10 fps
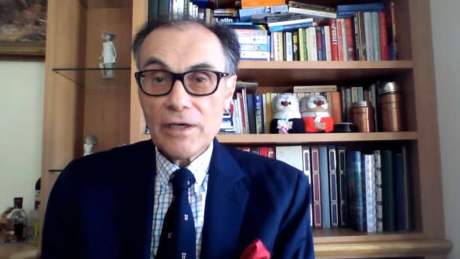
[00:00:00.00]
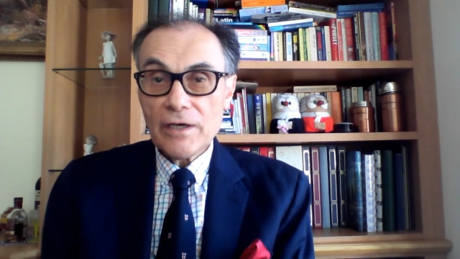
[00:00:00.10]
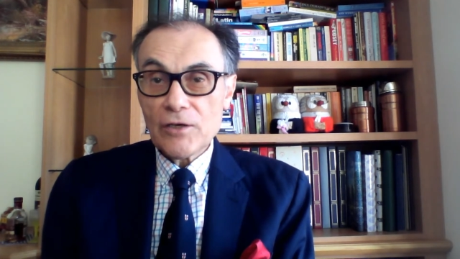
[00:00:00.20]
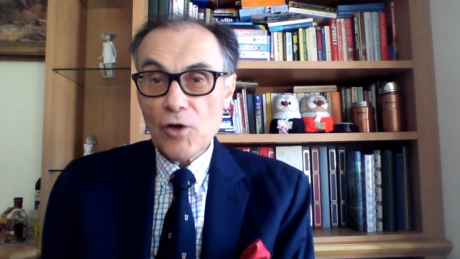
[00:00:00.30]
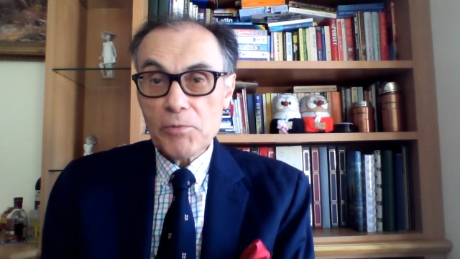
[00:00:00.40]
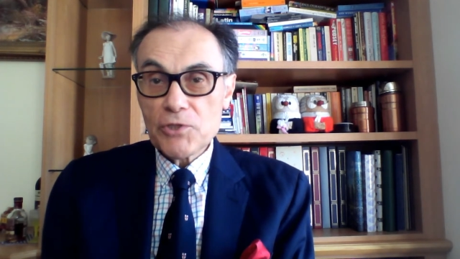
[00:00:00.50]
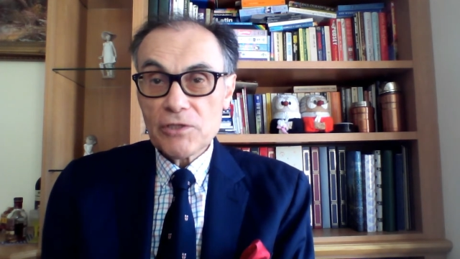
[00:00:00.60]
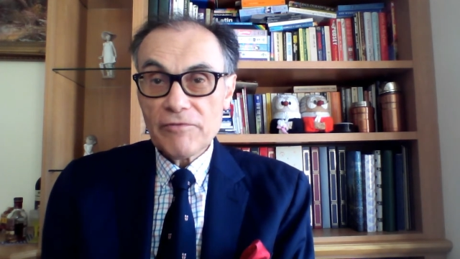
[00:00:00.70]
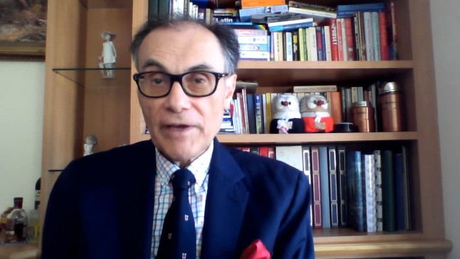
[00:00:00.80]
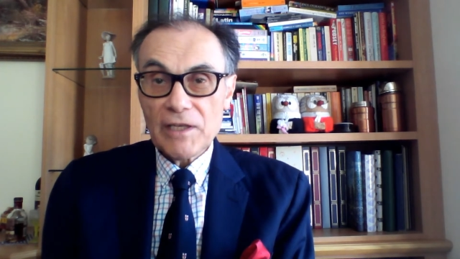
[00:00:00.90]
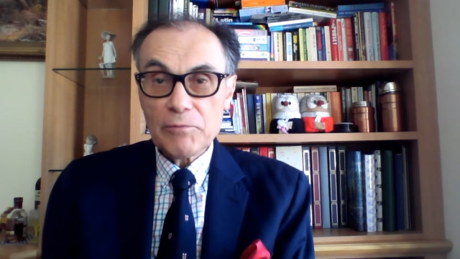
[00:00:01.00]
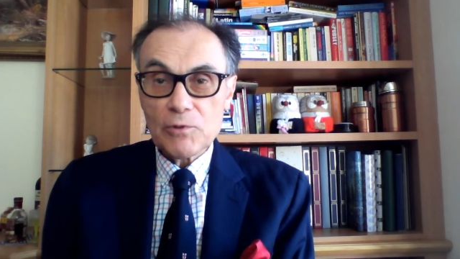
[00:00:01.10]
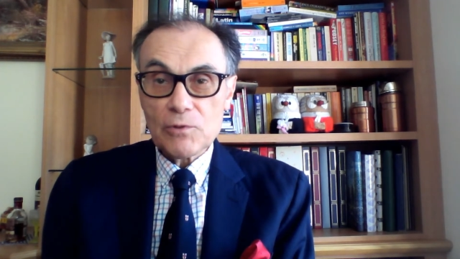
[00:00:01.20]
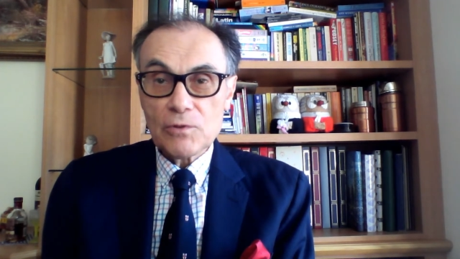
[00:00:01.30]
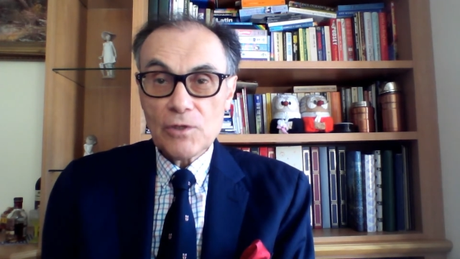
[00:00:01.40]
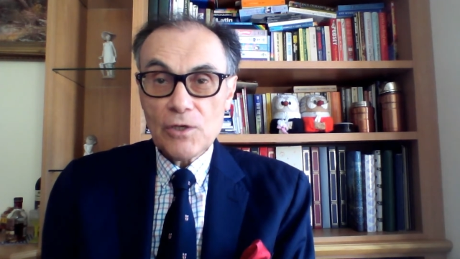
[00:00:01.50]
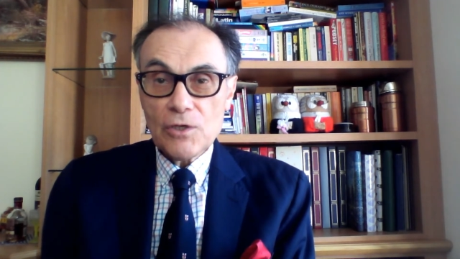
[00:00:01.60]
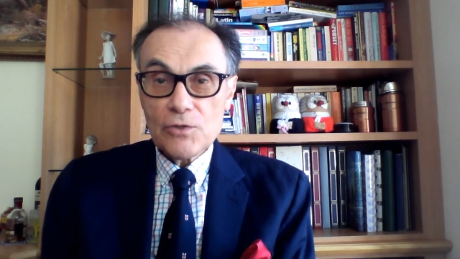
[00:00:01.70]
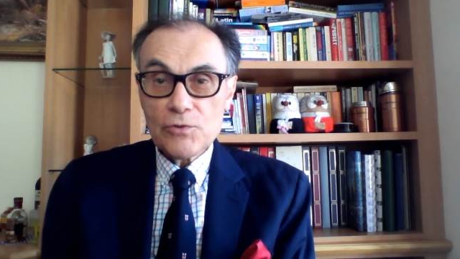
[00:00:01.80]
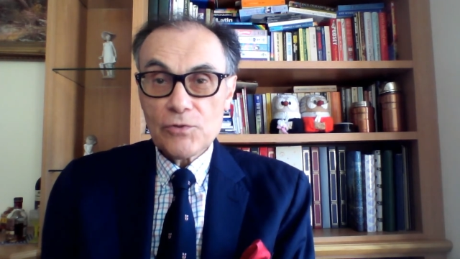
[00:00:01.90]
an option available
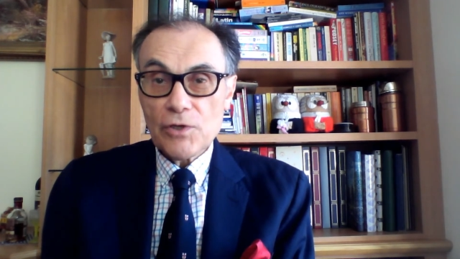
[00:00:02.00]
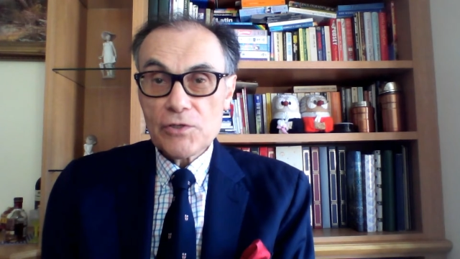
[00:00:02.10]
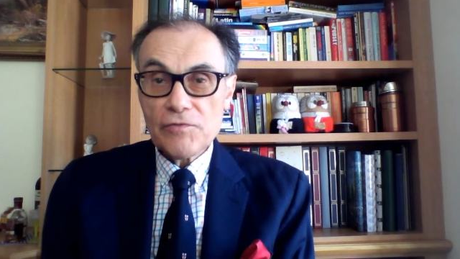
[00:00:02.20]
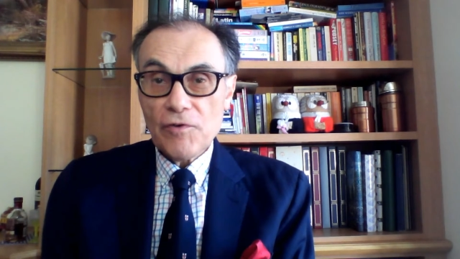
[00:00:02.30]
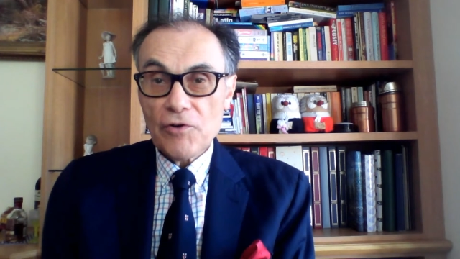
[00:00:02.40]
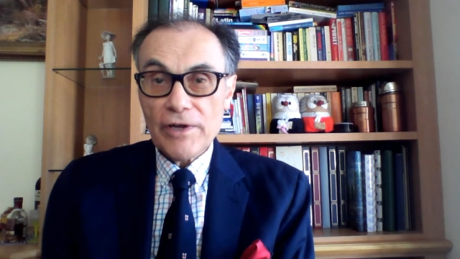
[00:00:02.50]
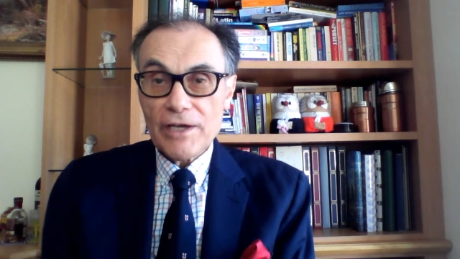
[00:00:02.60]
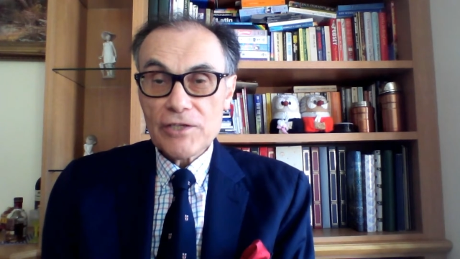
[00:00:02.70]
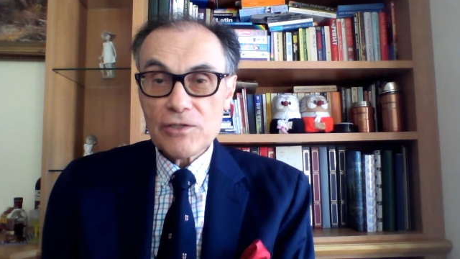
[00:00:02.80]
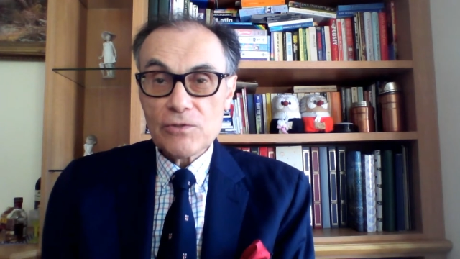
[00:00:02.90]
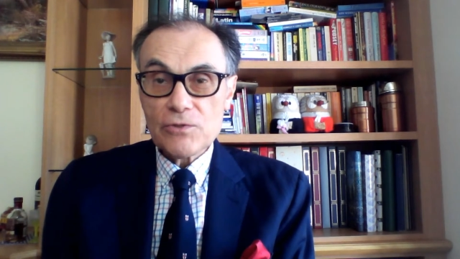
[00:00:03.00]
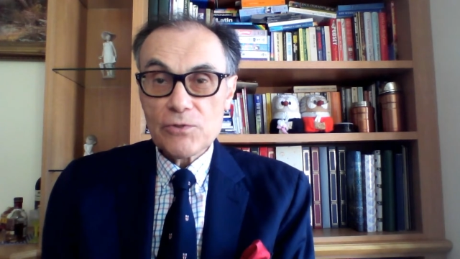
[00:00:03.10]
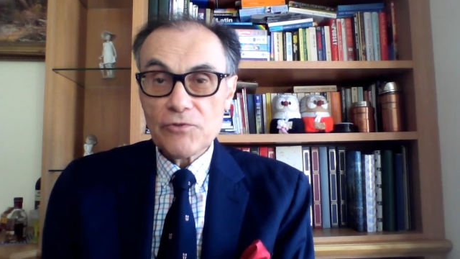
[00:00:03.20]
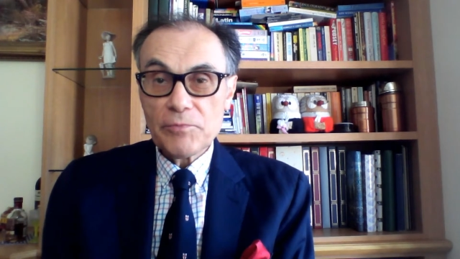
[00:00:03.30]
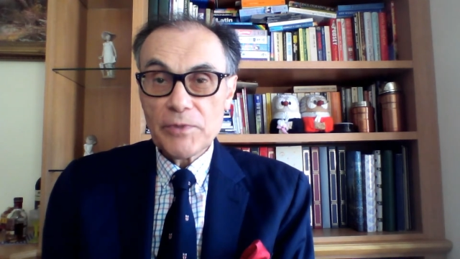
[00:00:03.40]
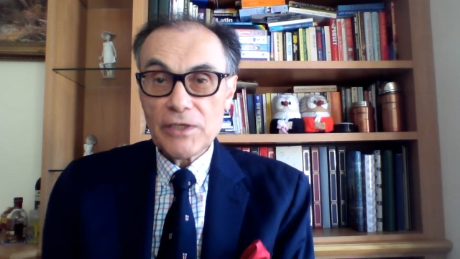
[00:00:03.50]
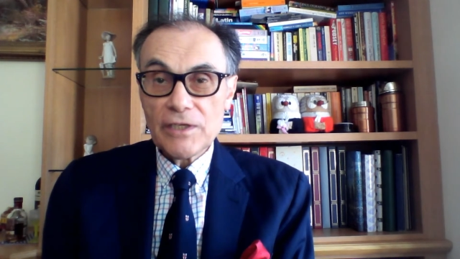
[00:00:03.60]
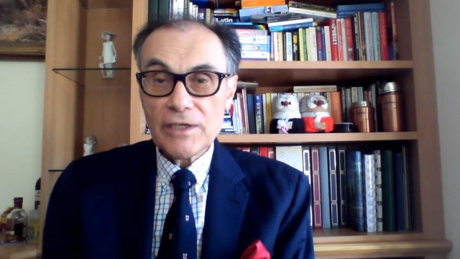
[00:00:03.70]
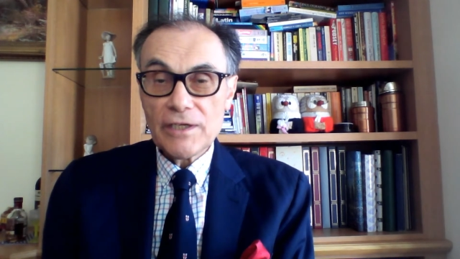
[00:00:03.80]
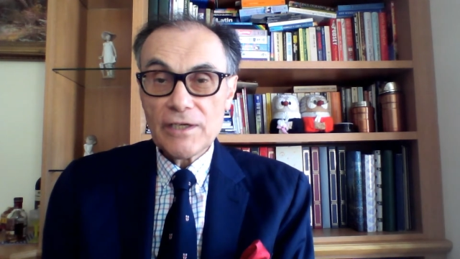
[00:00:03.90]
to those foreign nationals who have been
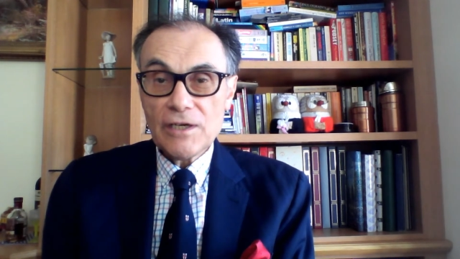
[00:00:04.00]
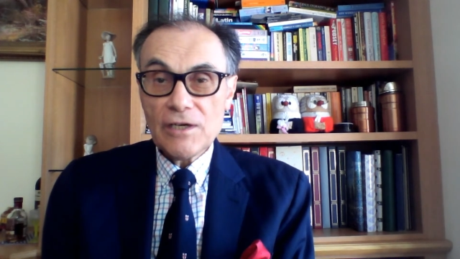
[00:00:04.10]
here